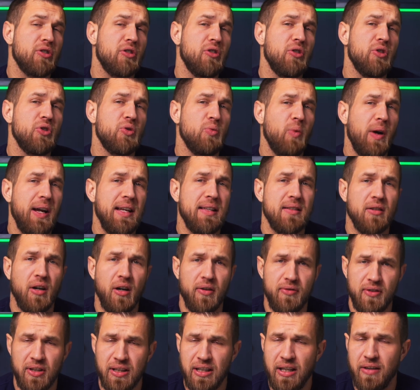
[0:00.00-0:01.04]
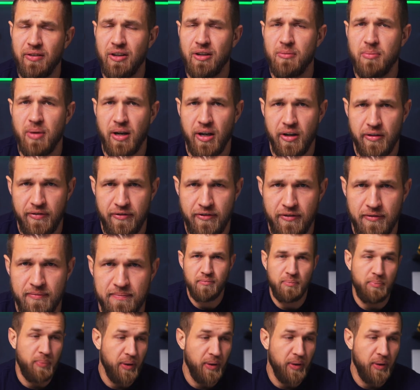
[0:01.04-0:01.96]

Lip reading: to lose weight after giving birth.